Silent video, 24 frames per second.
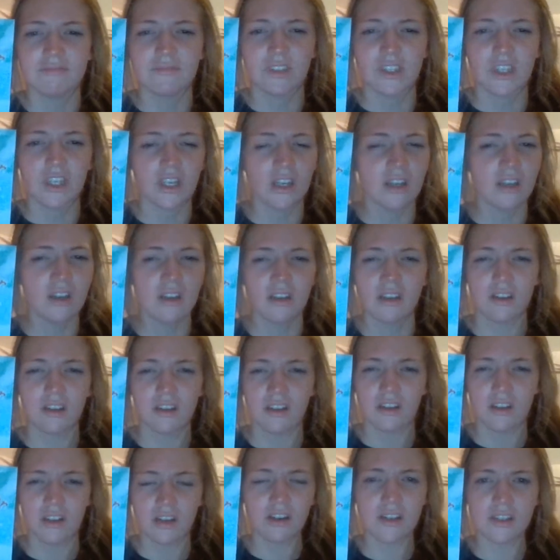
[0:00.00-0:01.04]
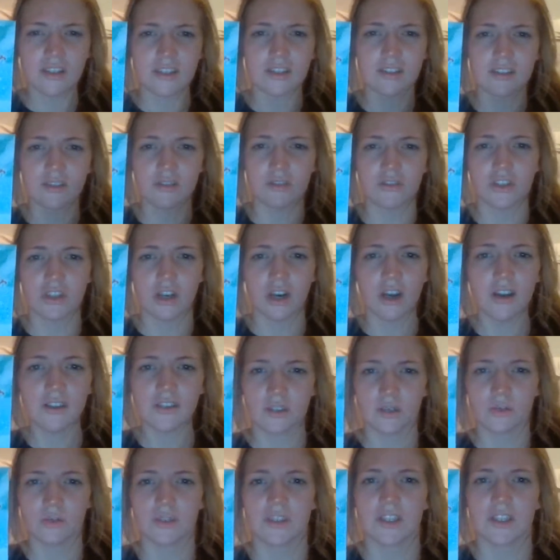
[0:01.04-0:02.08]
cur- curious little
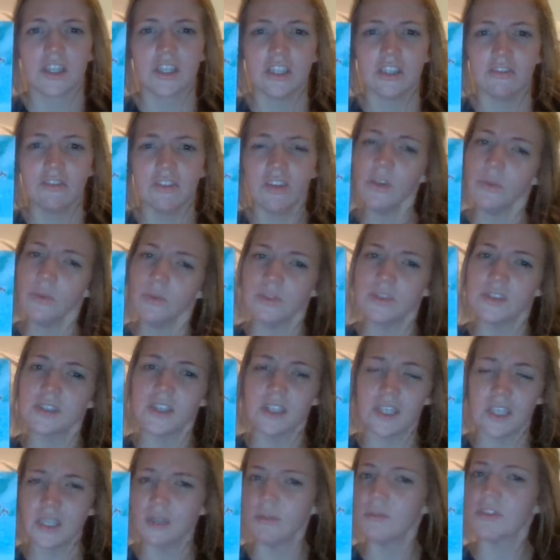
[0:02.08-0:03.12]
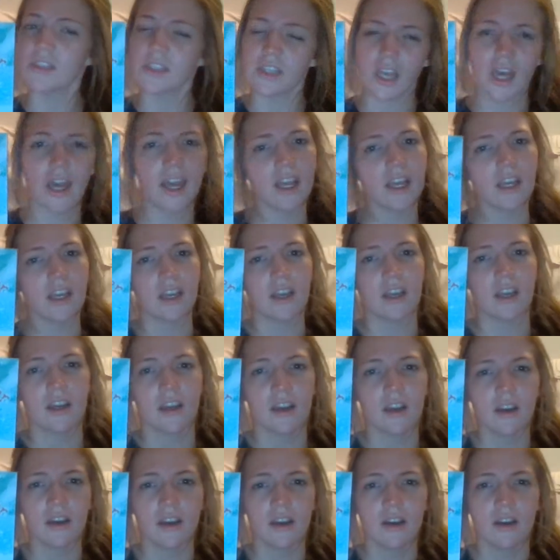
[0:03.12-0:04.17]
Chaucer was confused. He was like,
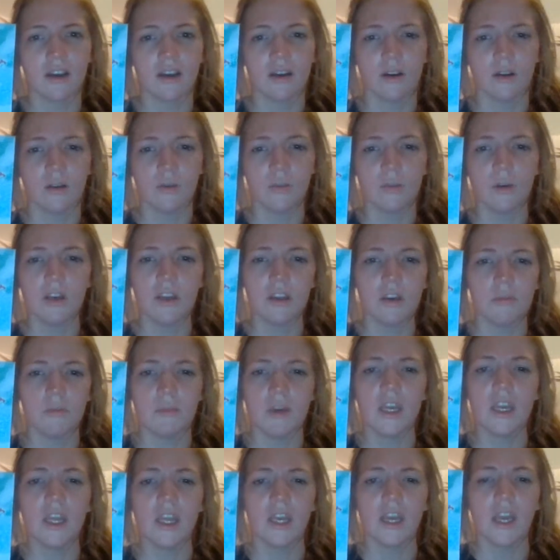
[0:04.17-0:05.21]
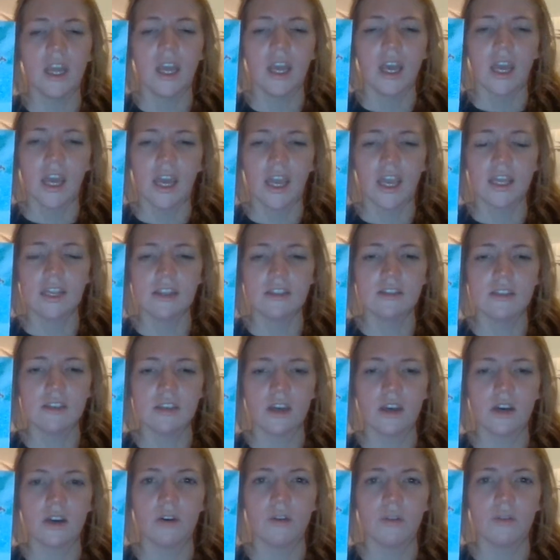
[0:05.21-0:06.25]
what do you mean? And
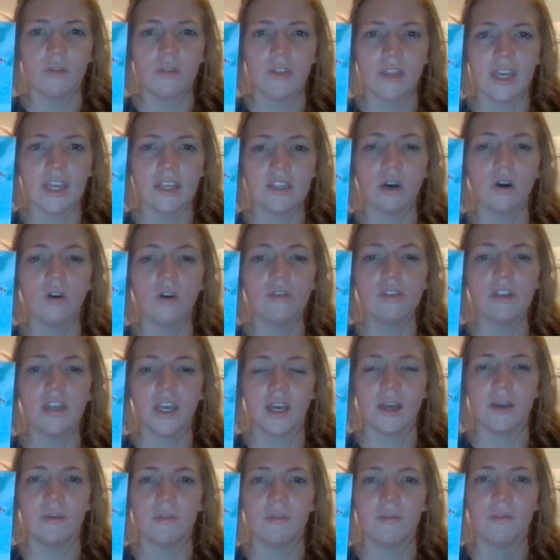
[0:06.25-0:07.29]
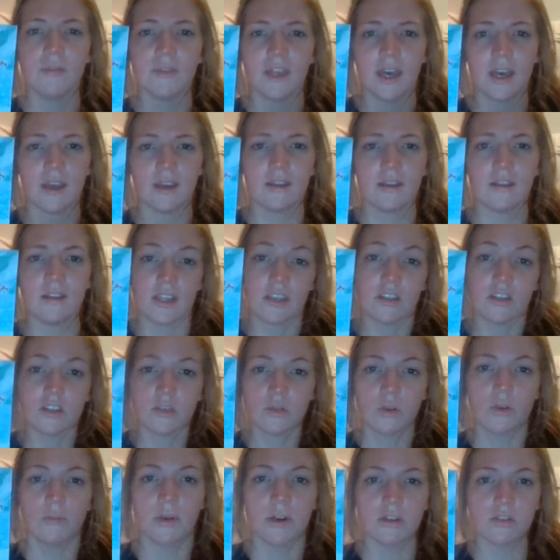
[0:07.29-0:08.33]
so they told him that that's
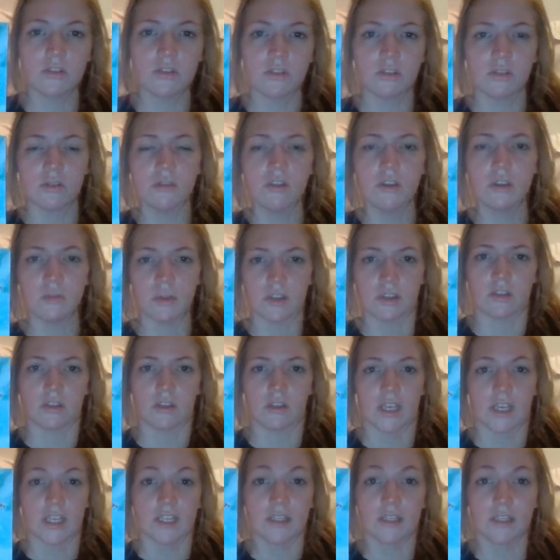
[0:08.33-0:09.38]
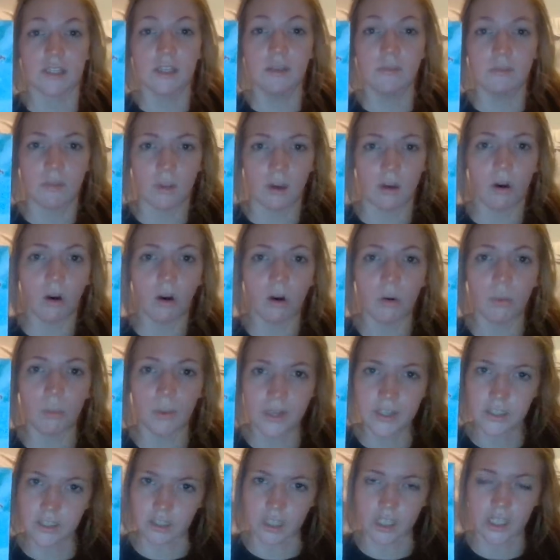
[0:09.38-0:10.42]
just what bears do in the winter. They sleep the whole
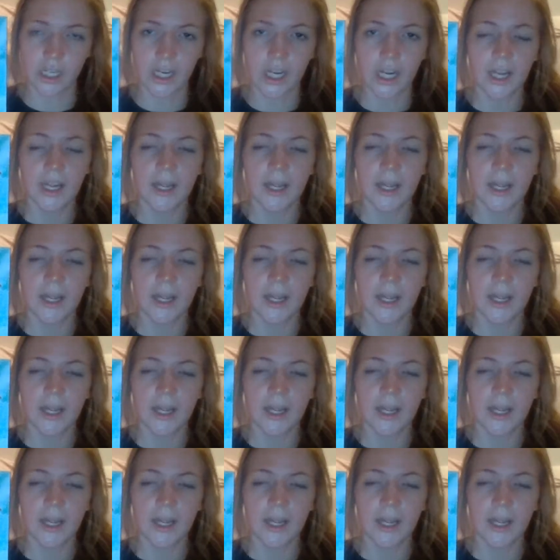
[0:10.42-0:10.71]
winter.